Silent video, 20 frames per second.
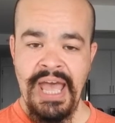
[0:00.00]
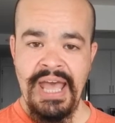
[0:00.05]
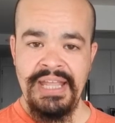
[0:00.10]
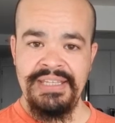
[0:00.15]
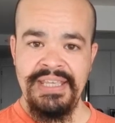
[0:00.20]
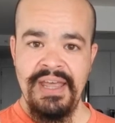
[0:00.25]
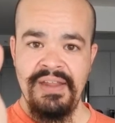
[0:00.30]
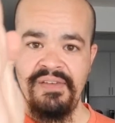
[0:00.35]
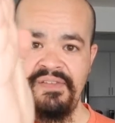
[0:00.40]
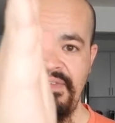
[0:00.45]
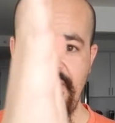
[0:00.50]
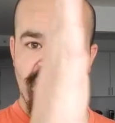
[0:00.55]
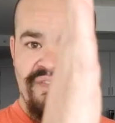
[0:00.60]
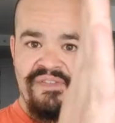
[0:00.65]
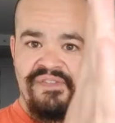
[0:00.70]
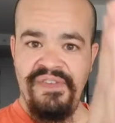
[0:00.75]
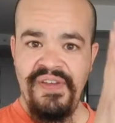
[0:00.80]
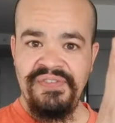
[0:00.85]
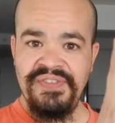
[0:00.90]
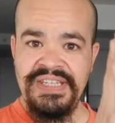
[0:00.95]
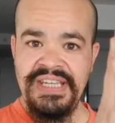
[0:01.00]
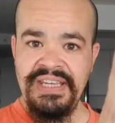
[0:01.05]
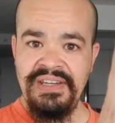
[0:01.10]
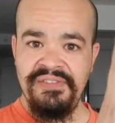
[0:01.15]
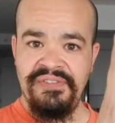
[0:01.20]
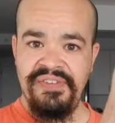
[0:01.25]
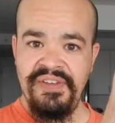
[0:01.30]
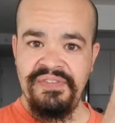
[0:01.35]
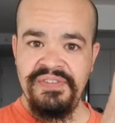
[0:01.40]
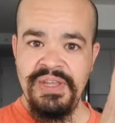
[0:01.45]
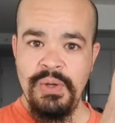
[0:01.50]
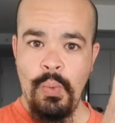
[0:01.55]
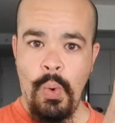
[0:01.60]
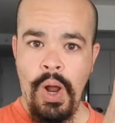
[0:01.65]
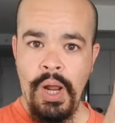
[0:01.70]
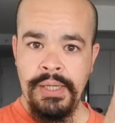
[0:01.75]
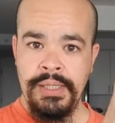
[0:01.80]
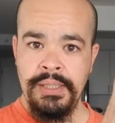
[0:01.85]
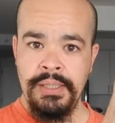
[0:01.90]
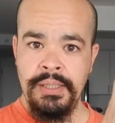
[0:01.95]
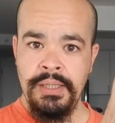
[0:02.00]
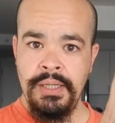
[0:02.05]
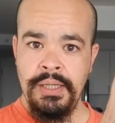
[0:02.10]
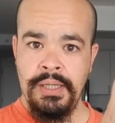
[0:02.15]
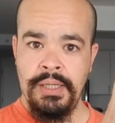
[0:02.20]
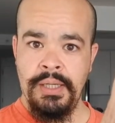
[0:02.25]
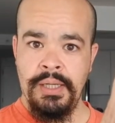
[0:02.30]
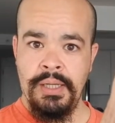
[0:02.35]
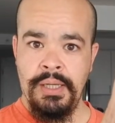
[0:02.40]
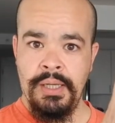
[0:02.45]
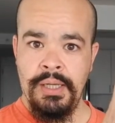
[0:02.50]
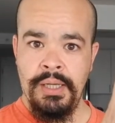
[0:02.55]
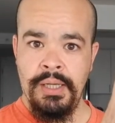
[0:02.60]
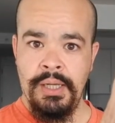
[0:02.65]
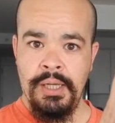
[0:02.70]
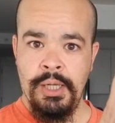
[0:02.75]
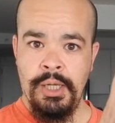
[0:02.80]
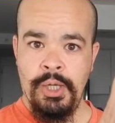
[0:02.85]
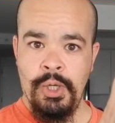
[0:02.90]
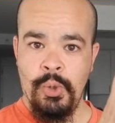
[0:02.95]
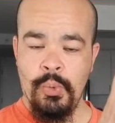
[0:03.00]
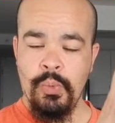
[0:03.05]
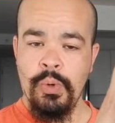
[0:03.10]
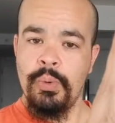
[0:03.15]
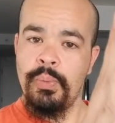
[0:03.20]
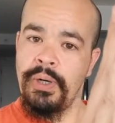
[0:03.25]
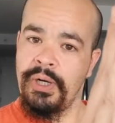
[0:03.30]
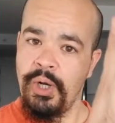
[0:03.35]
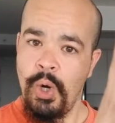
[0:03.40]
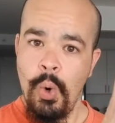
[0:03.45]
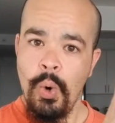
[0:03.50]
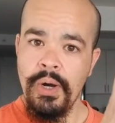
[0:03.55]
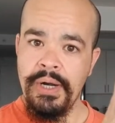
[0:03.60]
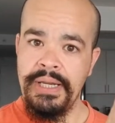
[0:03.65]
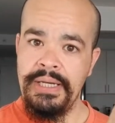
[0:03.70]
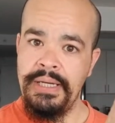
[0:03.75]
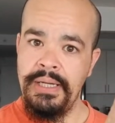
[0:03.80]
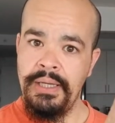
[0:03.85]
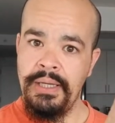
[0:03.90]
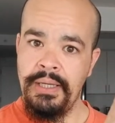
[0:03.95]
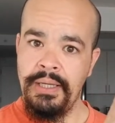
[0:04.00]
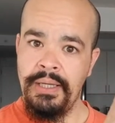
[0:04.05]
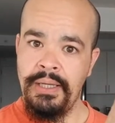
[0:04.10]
and yet 1,551 were recorded